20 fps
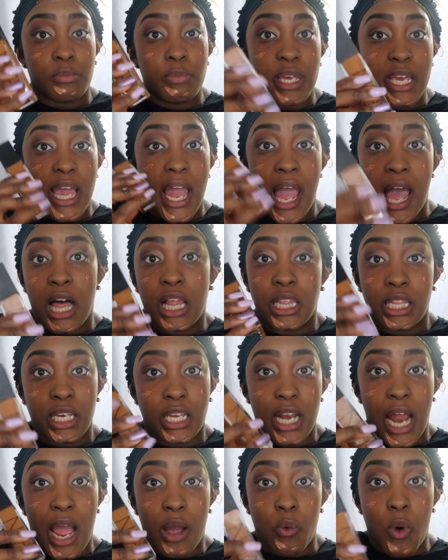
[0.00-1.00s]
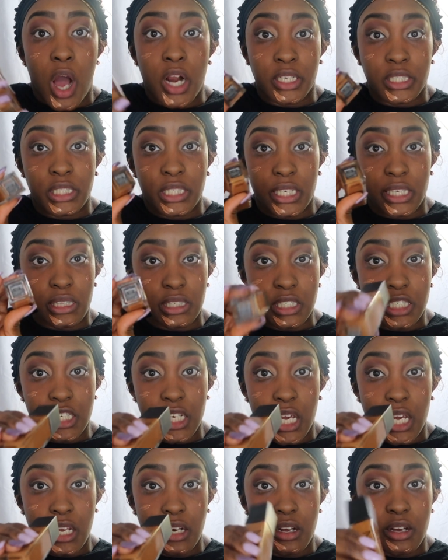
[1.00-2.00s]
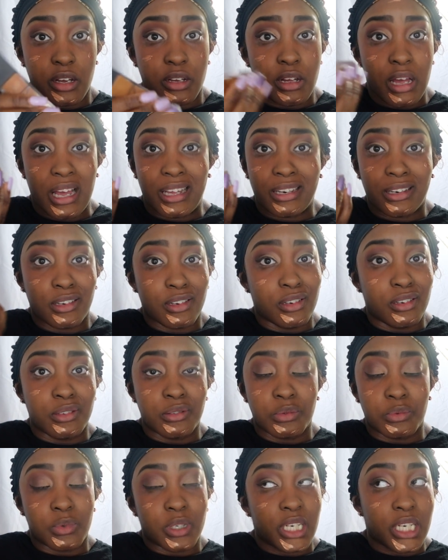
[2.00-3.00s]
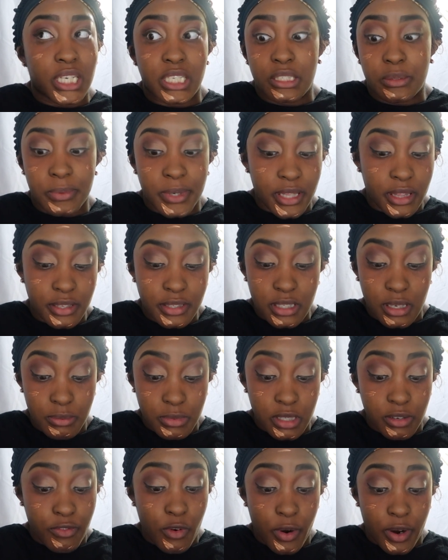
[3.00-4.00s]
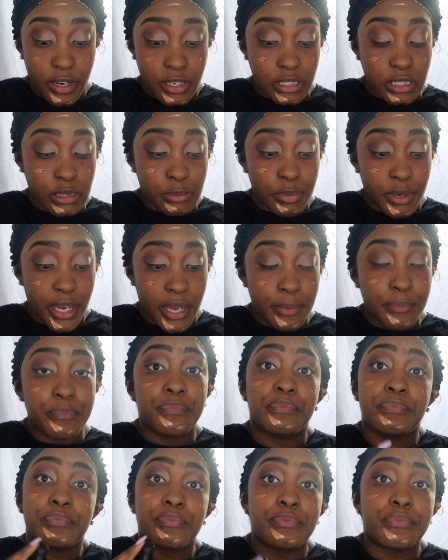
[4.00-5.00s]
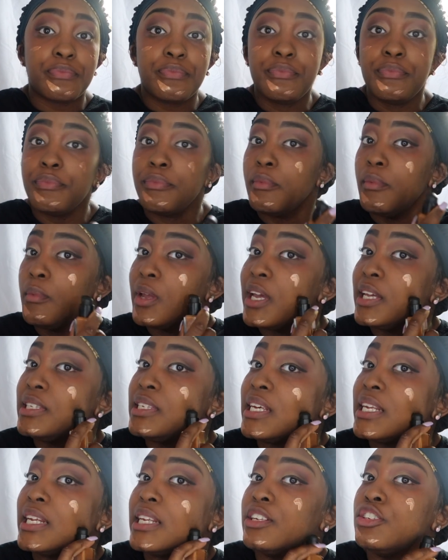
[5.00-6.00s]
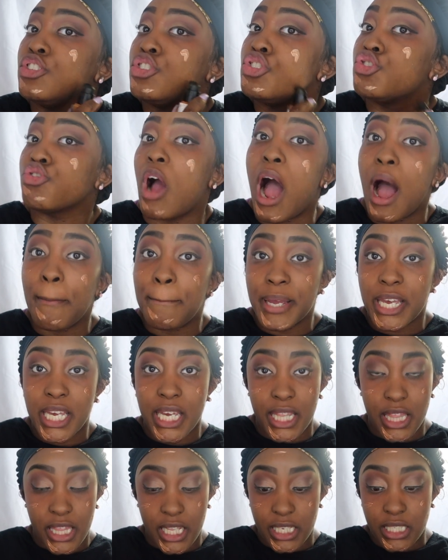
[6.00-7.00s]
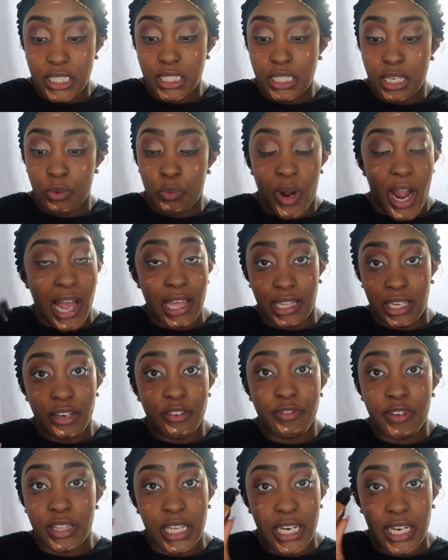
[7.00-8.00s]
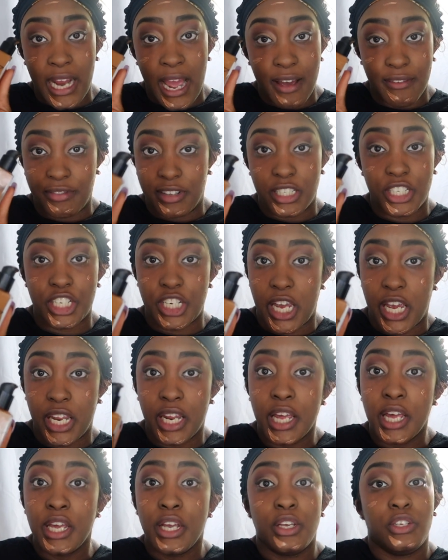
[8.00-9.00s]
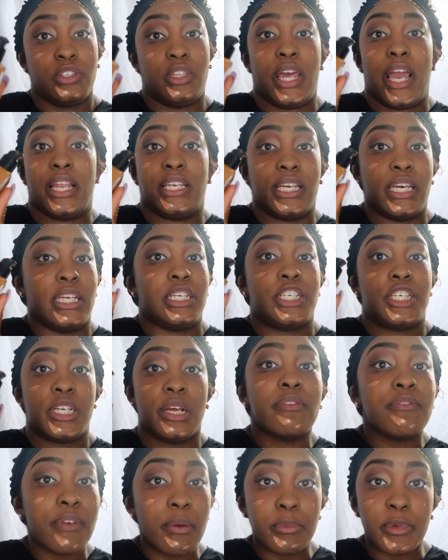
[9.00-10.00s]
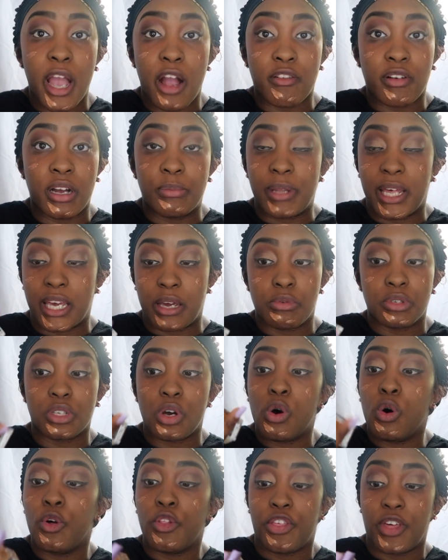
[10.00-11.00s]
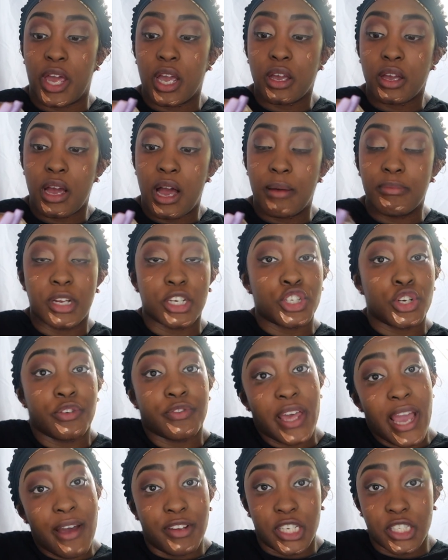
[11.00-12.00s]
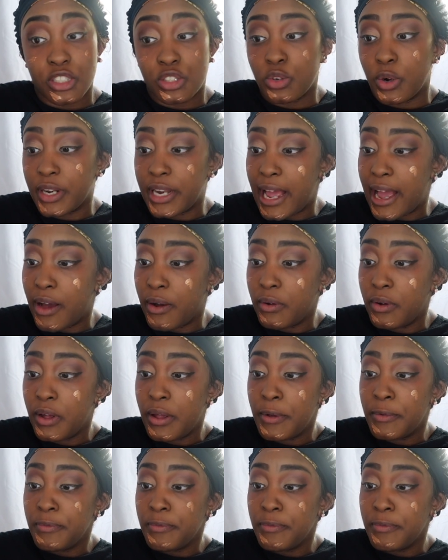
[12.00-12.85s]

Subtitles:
me hell and high waters to get this shade. I don't know what it is with some Sephora's, but it didn't drop in this where I live. They didn't have this shade, so they had to get it shipped from Europe. Like, it was a whole thing. I'm not sure if they have it in store now,